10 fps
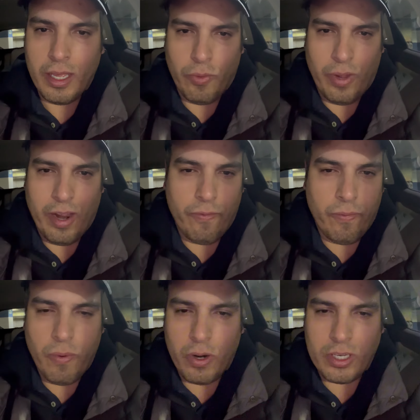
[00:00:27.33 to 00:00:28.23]
We have
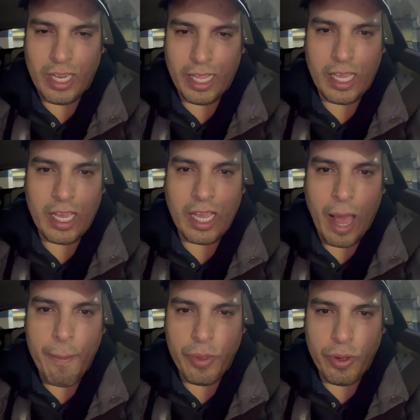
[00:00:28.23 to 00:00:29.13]
words like
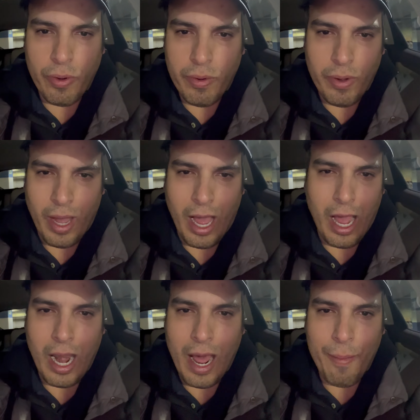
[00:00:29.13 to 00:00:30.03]
cambio,
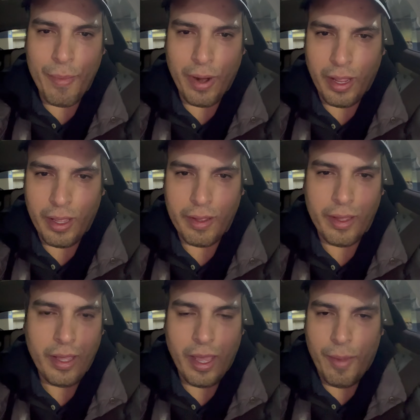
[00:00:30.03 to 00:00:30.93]
alambre,
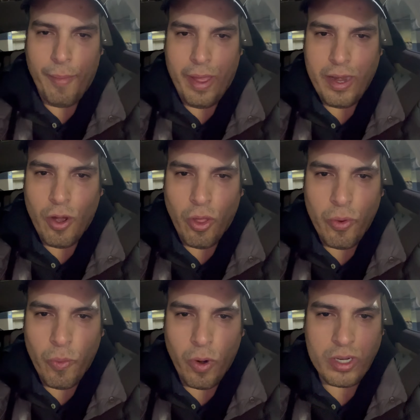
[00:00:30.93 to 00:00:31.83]
and many other
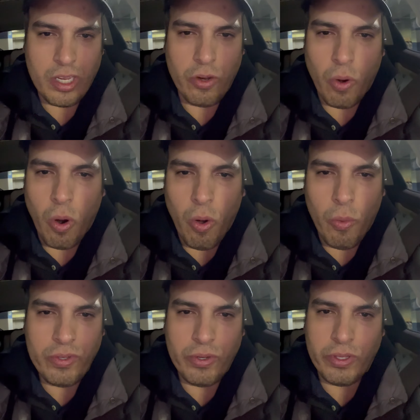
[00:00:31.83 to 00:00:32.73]
words, and you're
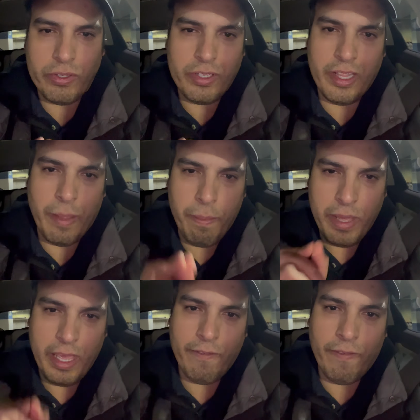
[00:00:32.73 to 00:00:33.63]
always going to see the
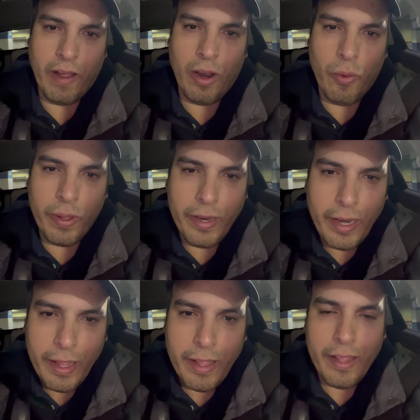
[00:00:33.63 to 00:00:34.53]
B following
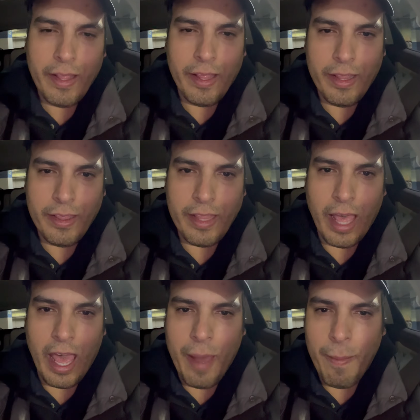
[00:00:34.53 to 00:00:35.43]
the
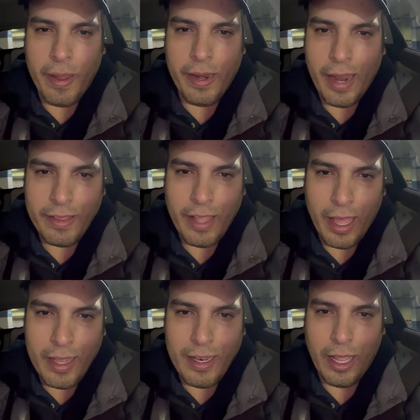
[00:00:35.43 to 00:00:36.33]
M and not the
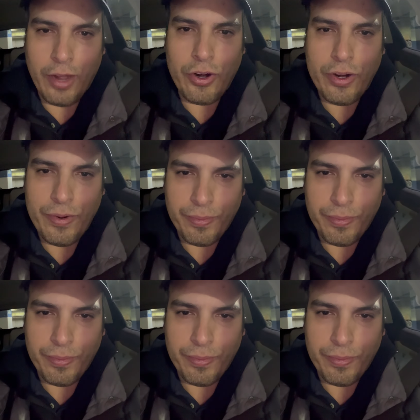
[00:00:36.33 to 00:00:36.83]
N letter.